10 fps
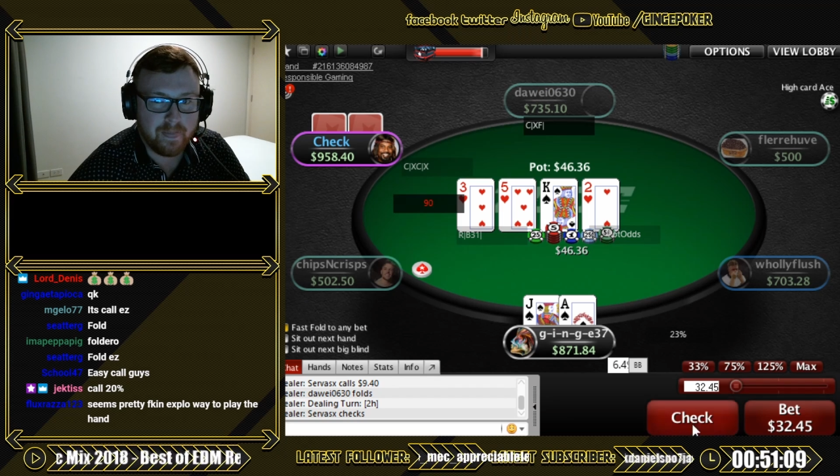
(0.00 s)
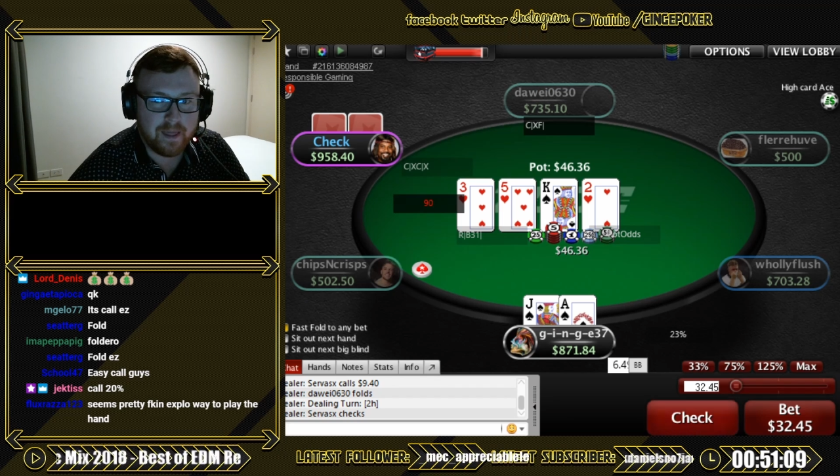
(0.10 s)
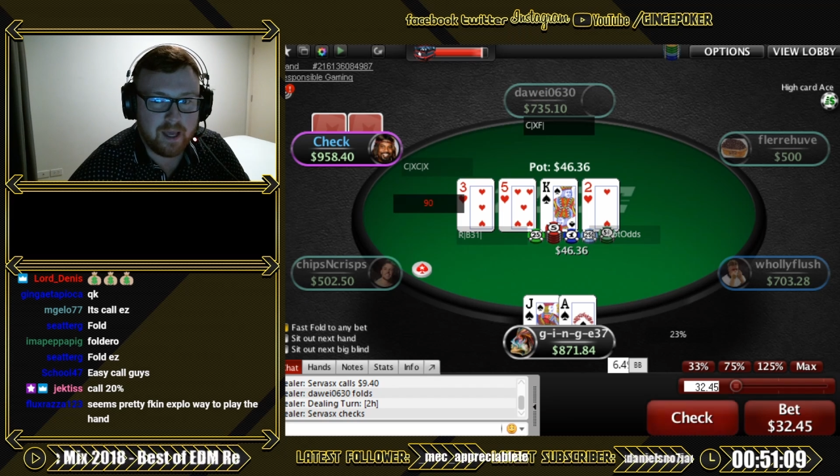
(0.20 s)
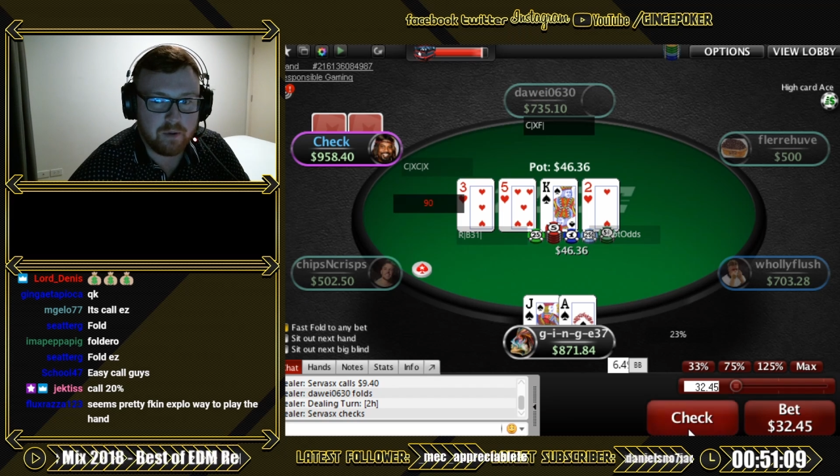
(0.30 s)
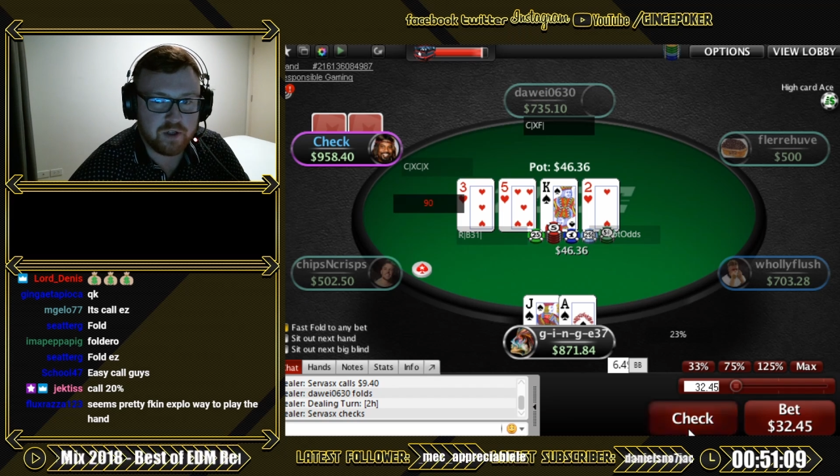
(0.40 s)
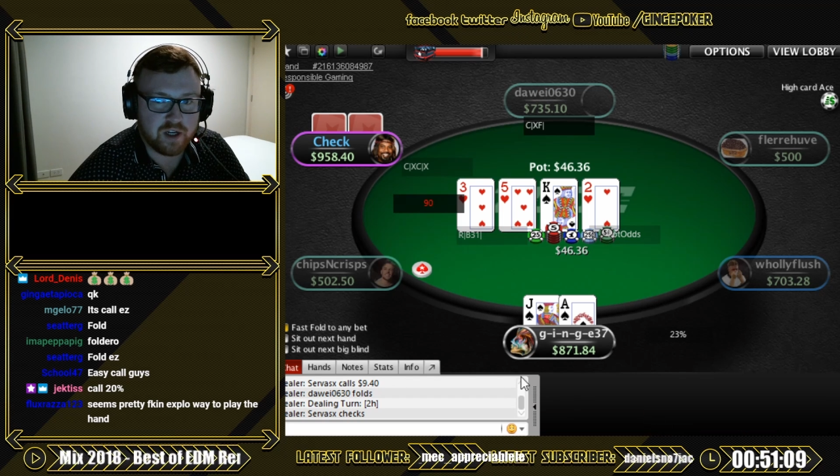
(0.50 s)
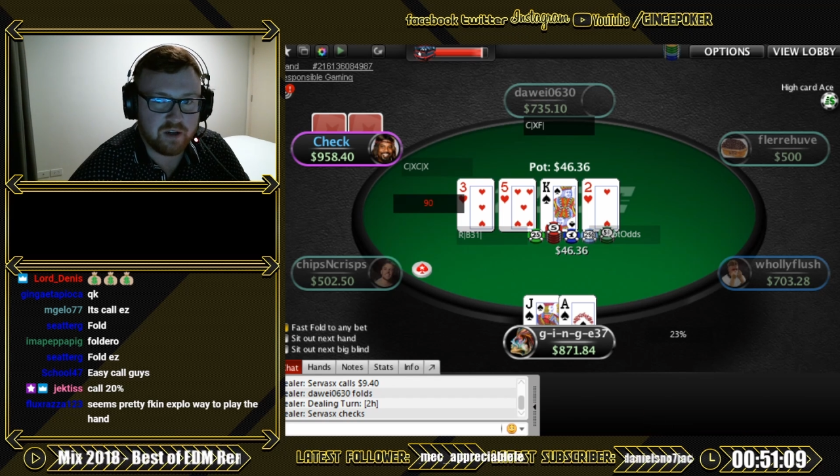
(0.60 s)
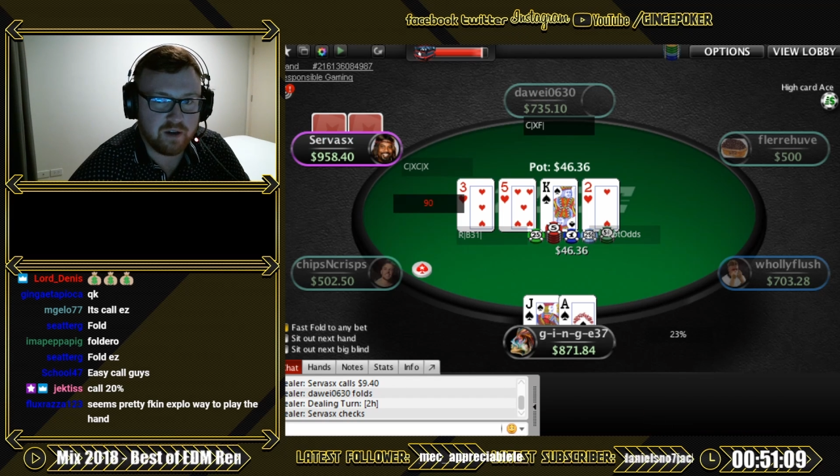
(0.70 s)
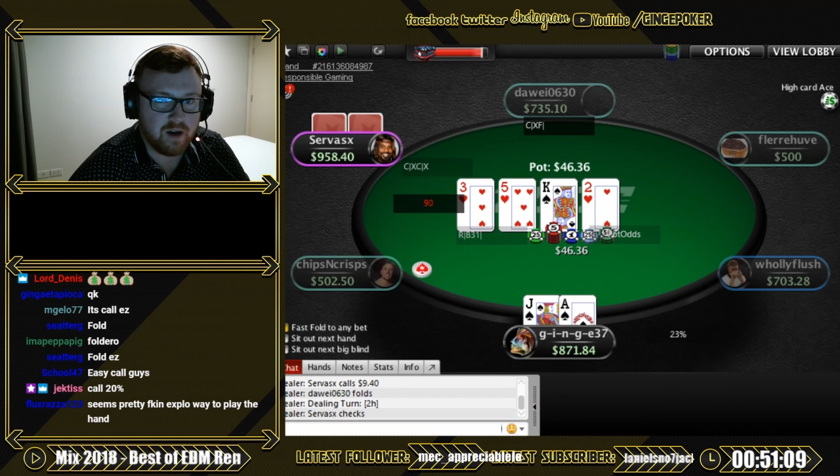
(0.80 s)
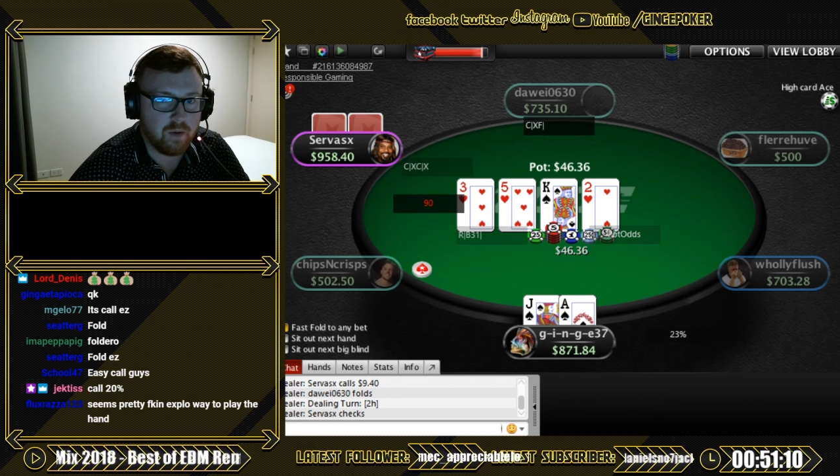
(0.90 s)
Yeah, we'll check
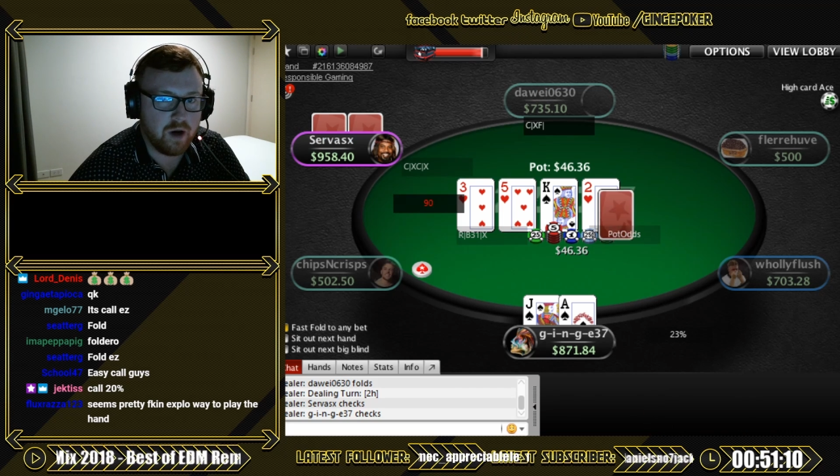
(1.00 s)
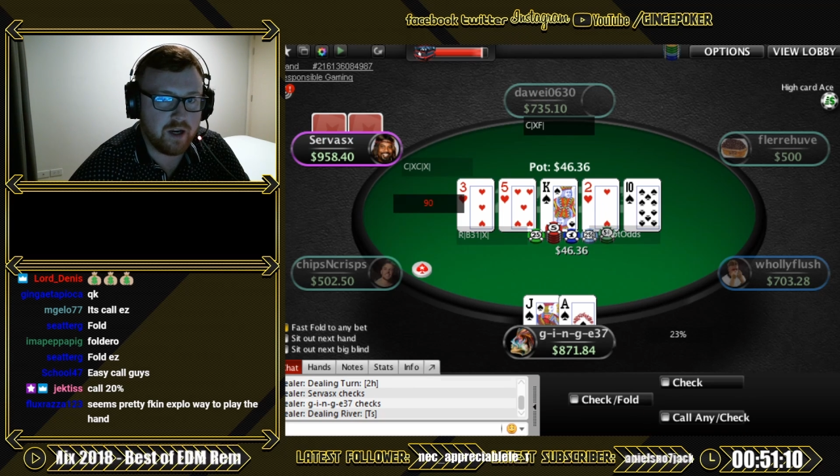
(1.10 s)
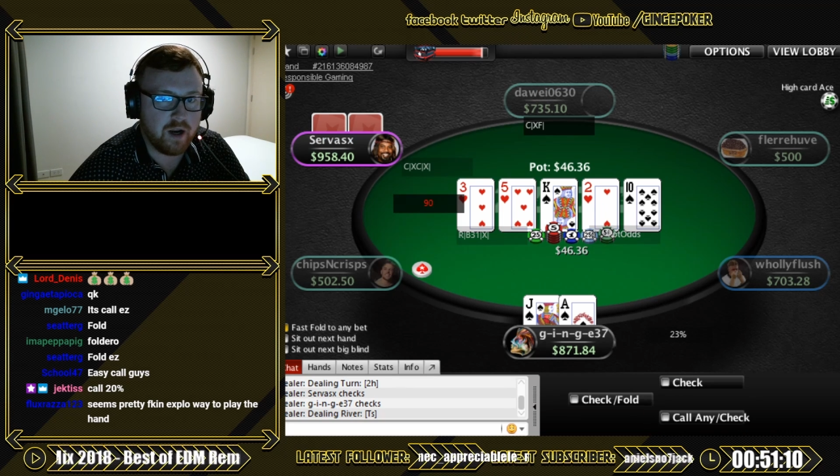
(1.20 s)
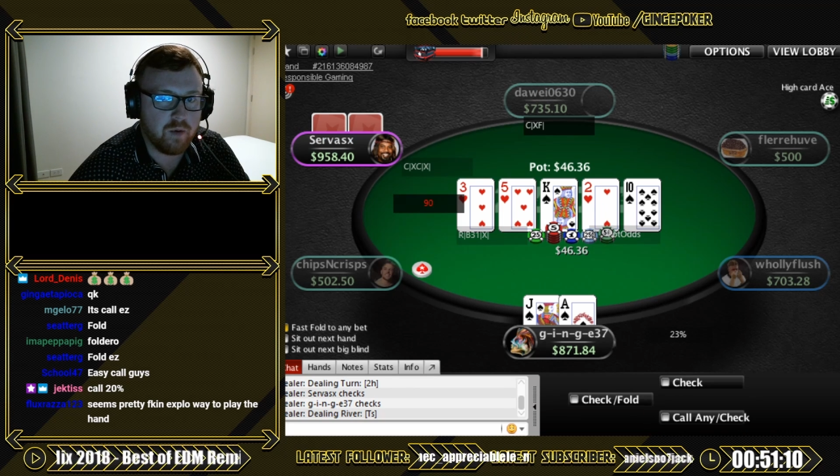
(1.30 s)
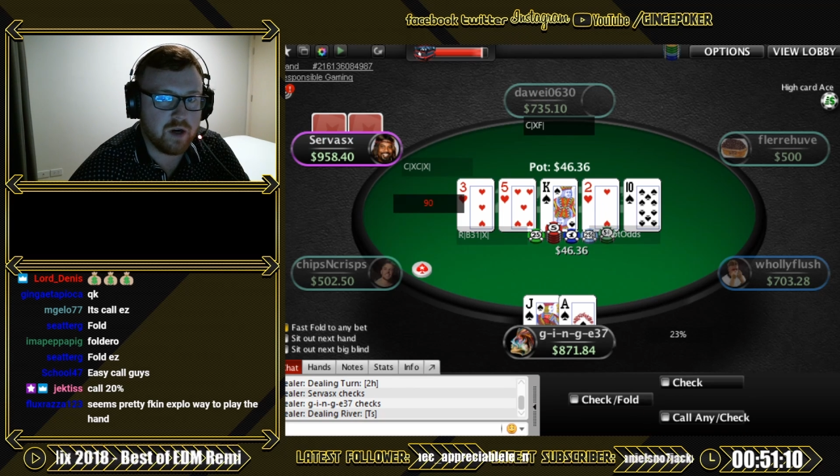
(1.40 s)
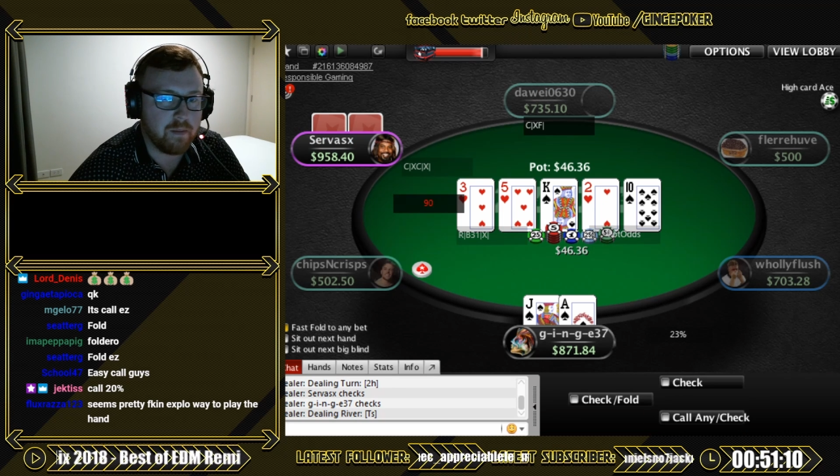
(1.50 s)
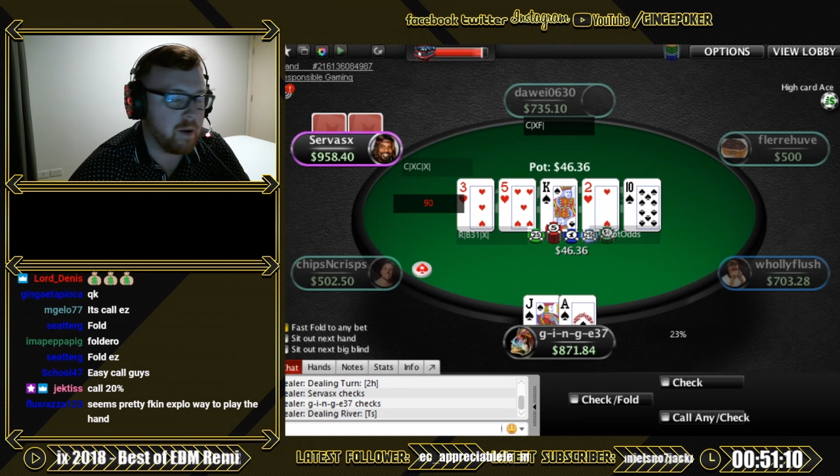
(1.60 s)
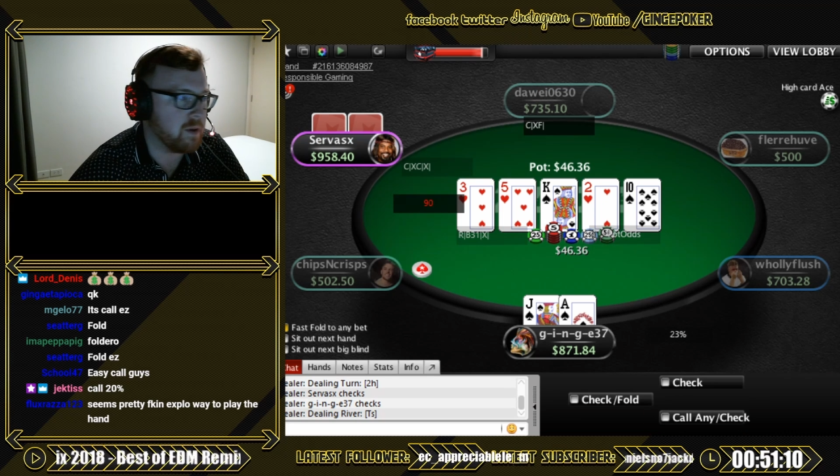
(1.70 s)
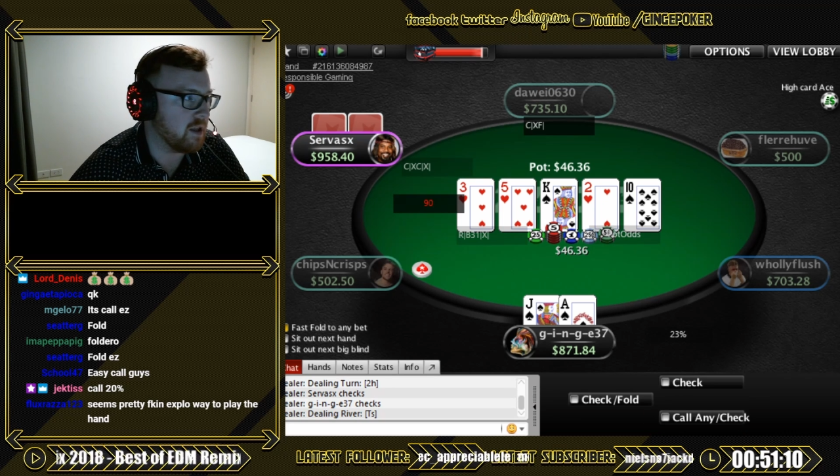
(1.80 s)
here. I wouldn't have bet without